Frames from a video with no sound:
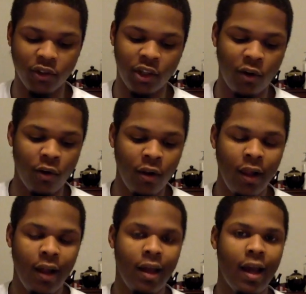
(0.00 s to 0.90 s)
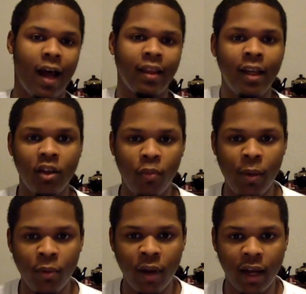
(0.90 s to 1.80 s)
So I think the
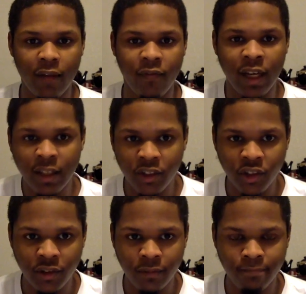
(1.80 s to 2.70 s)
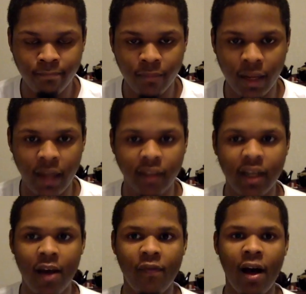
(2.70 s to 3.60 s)
people that finish in the
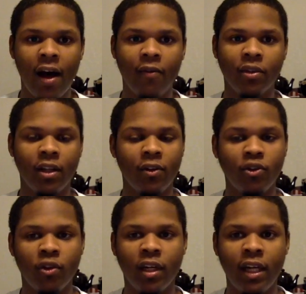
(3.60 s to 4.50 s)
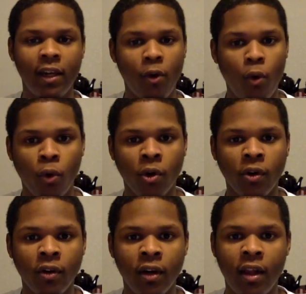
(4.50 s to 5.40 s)
top five was a little tricky in the
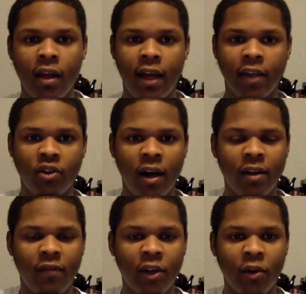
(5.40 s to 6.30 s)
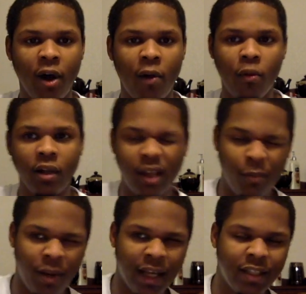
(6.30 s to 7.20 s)
order and trying to figure out what
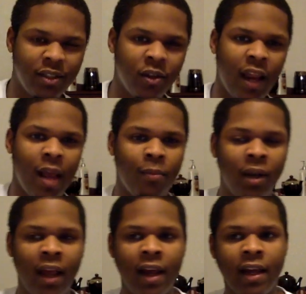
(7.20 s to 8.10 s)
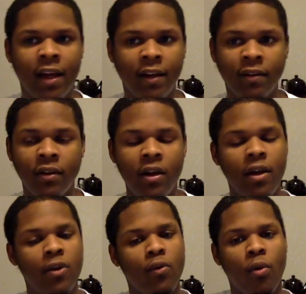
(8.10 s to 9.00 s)
place do they play and
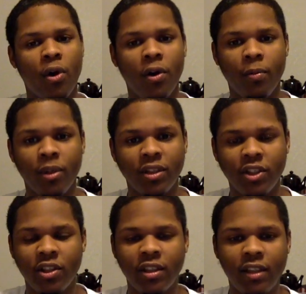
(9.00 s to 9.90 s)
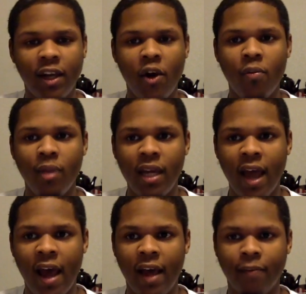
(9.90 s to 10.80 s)
where position is they going to be
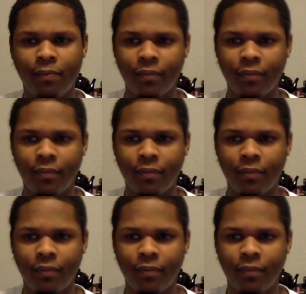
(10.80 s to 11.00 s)
at.